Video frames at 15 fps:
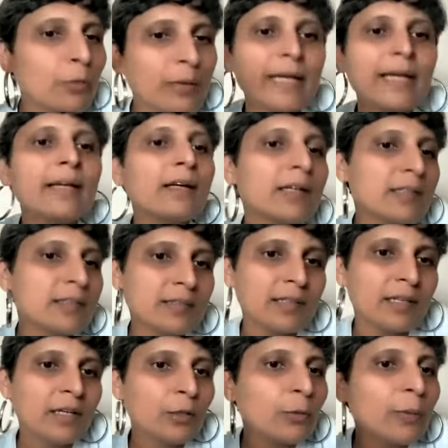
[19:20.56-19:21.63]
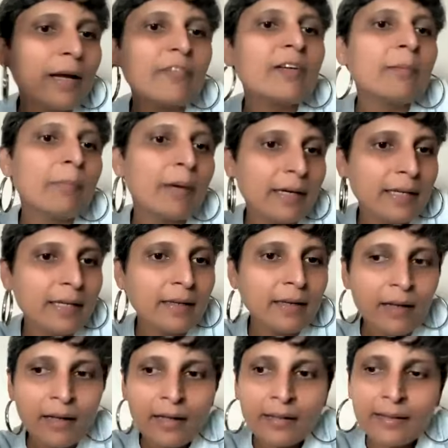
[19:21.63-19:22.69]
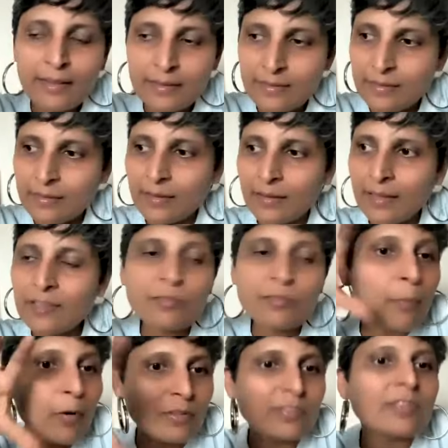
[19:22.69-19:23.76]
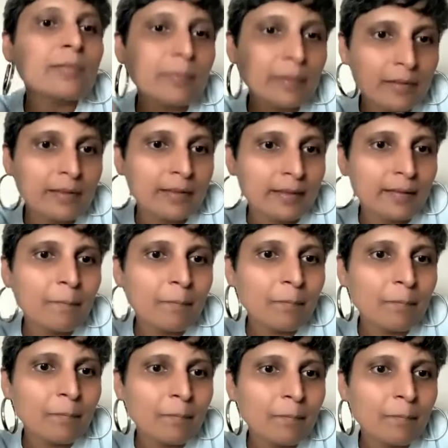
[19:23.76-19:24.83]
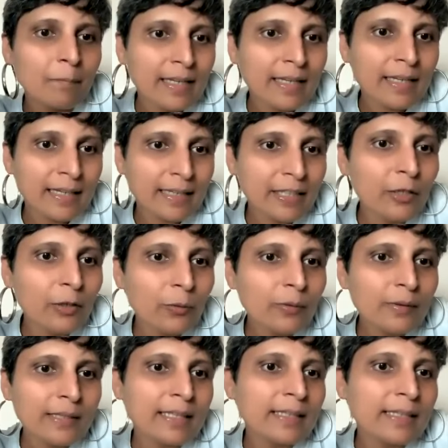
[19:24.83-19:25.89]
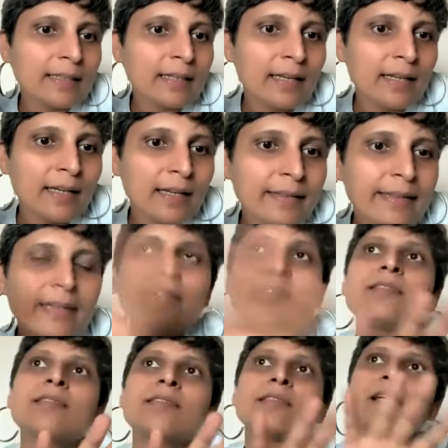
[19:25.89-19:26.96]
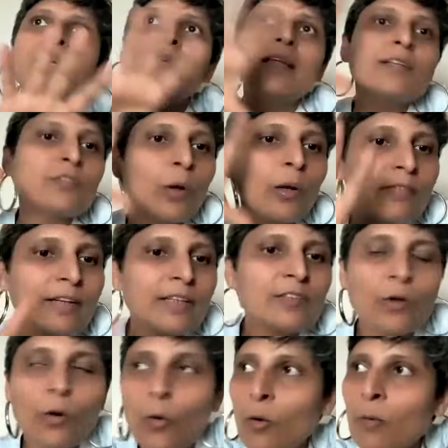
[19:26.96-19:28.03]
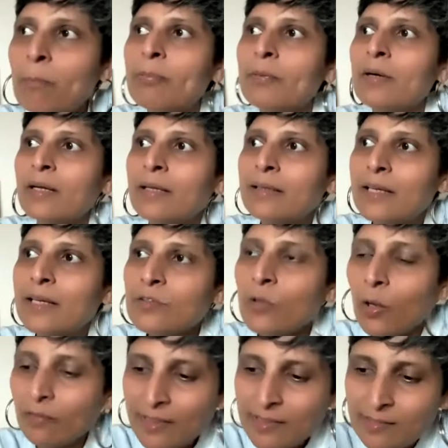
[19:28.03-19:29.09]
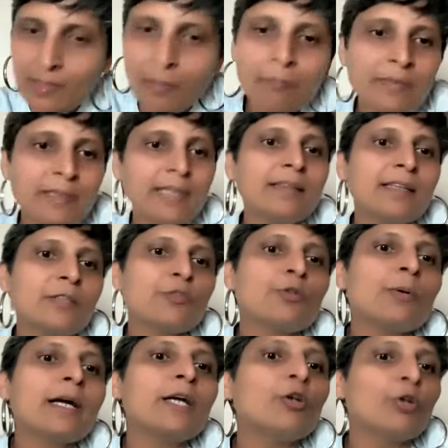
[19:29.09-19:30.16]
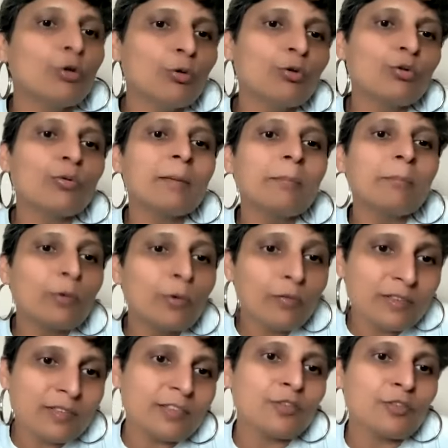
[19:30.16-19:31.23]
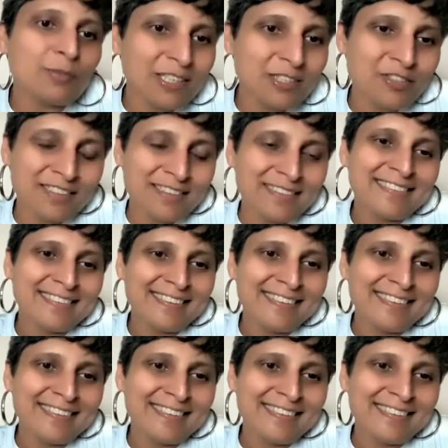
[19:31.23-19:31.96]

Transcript: to readers, to everybody that it's possible. You know that there is there's always hope there is always something that you can do to improve a situation